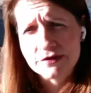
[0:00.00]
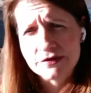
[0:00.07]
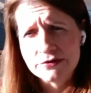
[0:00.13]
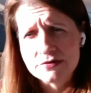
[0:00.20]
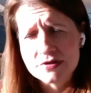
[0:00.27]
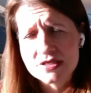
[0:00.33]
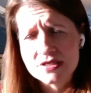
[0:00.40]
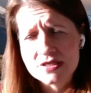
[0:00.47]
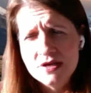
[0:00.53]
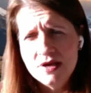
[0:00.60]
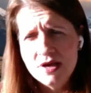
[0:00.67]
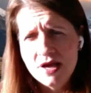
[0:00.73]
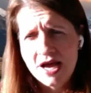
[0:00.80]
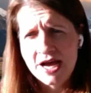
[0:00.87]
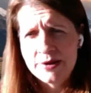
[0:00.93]
and fruits.
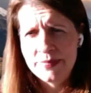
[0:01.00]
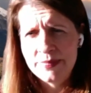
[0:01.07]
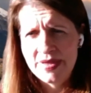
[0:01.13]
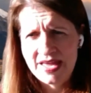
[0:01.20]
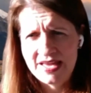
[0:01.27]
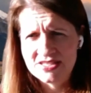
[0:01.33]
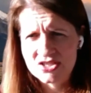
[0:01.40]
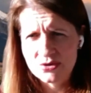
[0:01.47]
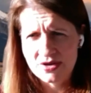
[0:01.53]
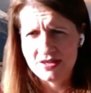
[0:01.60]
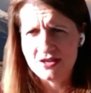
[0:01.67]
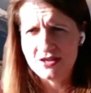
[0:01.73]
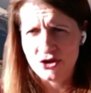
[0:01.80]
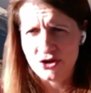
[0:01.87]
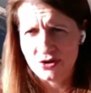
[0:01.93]
And so I
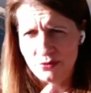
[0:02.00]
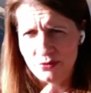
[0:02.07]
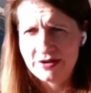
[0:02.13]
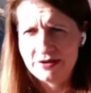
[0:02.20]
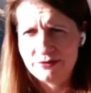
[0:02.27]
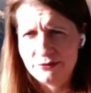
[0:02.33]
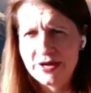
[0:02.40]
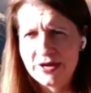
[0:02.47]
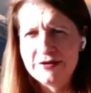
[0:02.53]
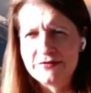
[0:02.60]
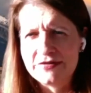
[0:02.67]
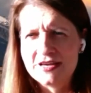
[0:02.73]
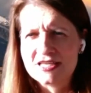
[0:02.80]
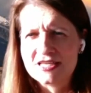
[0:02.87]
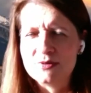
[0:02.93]
think, you know, one
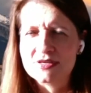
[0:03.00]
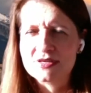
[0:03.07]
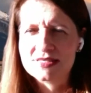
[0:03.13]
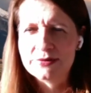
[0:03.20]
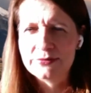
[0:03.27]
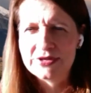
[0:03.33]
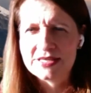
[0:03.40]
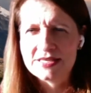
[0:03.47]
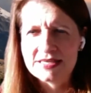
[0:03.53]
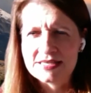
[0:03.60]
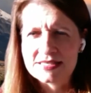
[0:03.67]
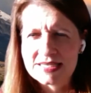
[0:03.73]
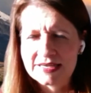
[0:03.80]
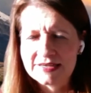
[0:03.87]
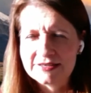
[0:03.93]
of the aspects that we can
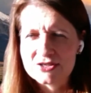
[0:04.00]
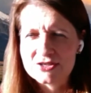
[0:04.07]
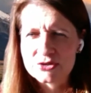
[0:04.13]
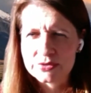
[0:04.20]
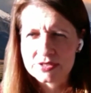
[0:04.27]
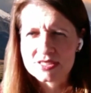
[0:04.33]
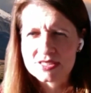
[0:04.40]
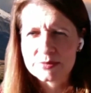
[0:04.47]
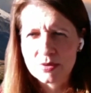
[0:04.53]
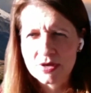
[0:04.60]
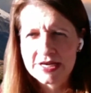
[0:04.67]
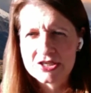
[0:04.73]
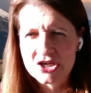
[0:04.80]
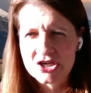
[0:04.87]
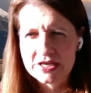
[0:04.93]
get stuck into in the
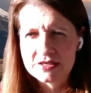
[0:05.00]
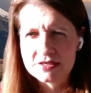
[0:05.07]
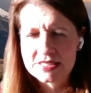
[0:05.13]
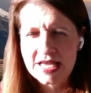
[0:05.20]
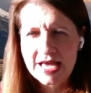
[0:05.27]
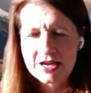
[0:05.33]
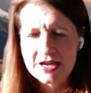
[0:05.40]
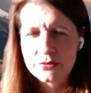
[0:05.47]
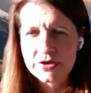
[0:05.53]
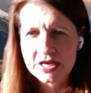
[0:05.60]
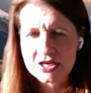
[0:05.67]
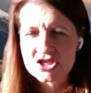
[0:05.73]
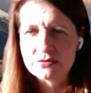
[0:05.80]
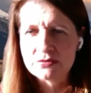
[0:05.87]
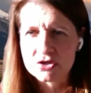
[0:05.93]
supply chain is how do we
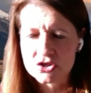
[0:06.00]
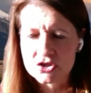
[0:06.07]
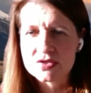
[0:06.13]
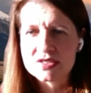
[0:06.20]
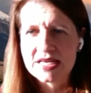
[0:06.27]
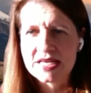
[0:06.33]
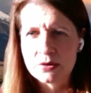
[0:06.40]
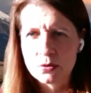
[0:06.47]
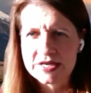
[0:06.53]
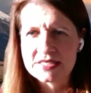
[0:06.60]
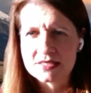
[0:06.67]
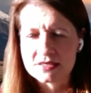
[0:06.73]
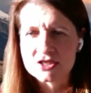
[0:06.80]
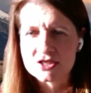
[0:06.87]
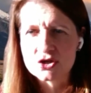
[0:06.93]
actually reduce that
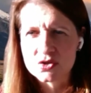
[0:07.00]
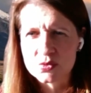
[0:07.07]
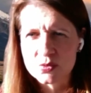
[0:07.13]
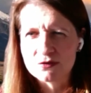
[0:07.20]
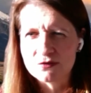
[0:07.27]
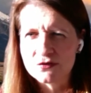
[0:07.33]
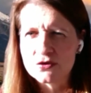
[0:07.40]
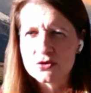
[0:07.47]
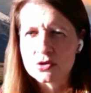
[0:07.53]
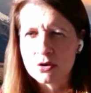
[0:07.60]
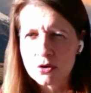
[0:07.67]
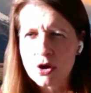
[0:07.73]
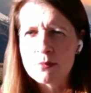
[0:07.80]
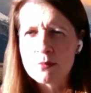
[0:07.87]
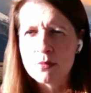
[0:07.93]
wastage, because we could feed a
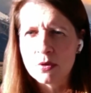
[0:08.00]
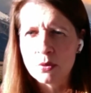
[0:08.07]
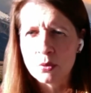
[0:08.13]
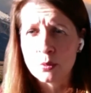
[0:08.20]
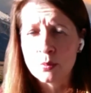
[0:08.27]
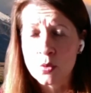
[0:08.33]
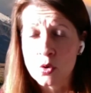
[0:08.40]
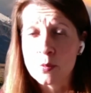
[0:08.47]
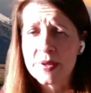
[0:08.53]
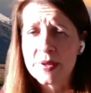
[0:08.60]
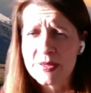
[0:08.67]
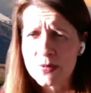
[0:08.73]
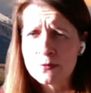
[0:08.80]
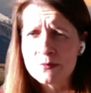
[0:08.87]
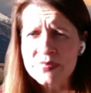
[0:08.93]
lot more
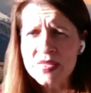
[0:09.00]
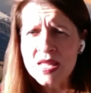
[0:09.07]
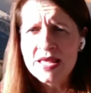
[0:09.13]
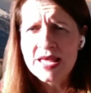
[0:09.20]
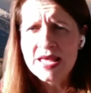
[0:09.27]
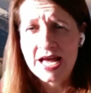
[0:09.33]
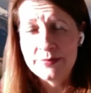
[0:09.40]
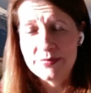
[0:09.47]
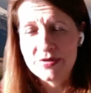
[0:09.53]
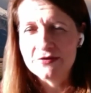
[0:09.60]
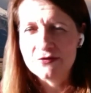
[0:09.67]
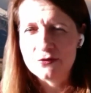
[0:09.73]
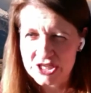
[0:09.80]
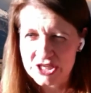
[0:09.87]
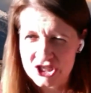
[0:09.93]
people
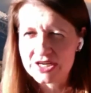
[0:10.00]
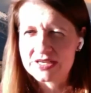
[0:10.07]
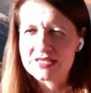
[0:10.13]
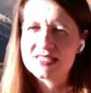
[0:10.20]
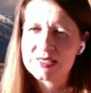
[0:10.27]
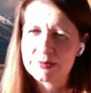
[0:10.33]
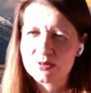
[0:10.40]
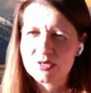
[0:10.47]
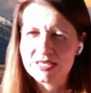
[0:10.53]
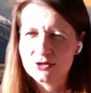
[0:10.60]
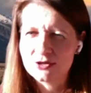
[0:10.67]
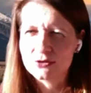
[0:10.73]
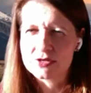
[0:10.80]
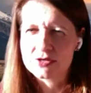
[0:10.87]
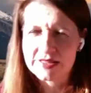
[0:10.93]
if we just
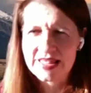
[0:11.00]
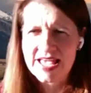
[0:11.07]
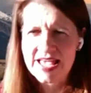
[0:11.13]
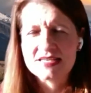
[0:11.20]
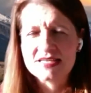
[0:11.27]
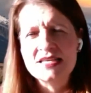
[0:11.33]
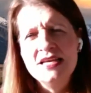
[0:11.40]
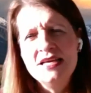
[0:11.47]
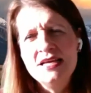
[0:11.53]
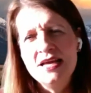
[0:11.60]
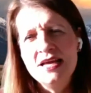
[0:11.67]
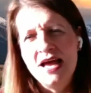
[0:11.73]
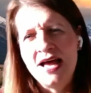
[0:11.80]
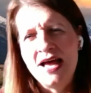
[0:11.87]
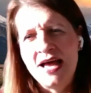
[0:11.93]
simply looked at that.
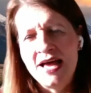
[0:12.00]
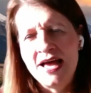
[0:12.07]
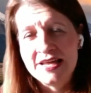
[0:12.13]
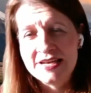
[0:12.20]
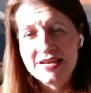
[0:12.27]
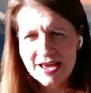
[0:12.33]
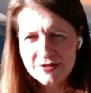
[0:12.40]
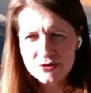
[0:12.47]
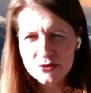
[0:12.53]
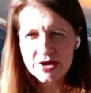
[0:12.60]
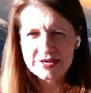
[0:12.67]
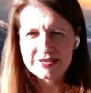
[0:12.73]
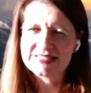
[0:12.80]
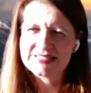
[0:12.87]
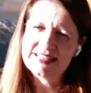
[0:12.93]
Another
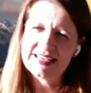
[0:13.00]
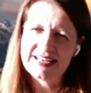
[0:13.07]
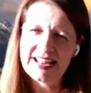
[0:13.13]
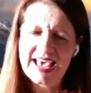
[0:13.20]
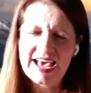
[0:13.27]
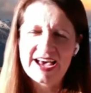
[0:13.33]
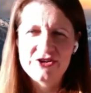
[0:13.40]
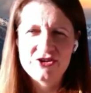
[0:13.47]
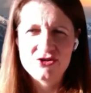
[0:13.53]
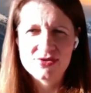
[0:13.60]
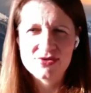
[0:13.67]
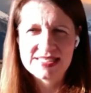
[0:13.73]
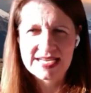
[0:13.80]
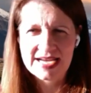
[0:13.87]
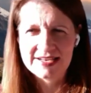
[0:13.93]
one is then how do you
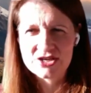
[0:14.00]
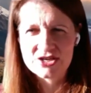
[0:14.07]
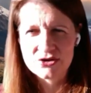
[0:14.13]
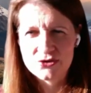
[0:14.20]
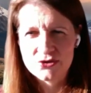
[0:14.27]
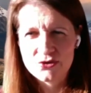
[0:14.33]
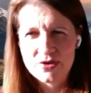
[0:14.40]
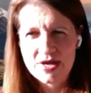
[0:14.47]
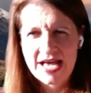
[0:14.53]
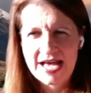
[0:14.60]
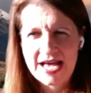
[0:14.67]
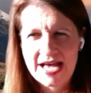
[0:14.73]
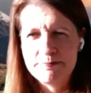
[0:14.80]
start to